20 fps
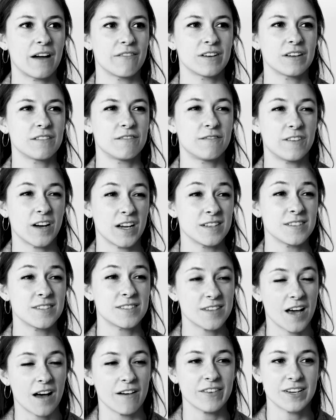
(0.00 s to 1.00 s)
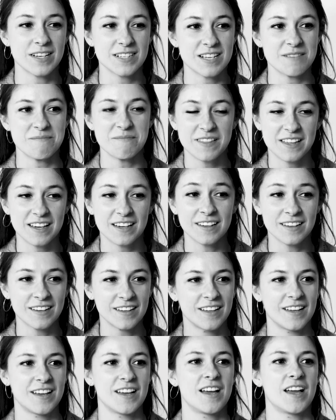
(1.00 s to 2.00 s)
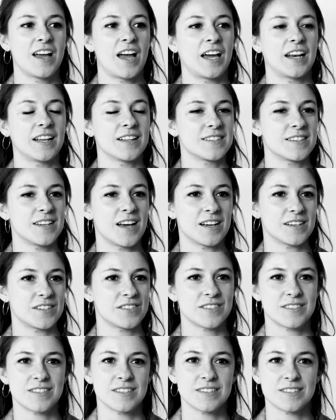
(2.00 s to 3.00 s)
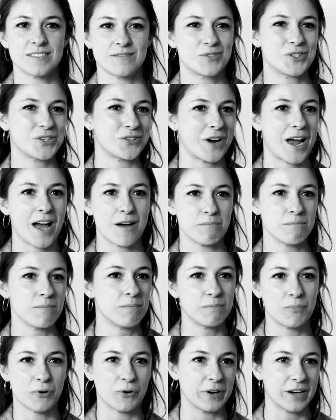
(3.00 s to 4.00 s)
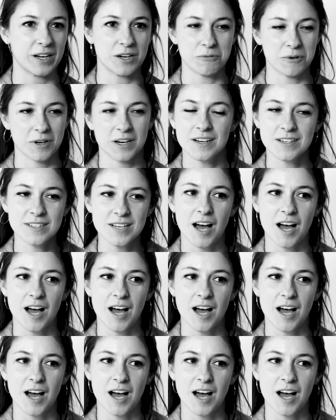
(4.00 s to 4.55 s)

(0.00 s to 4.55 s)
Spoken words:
having fun solving something, and it's not just this drab, boring work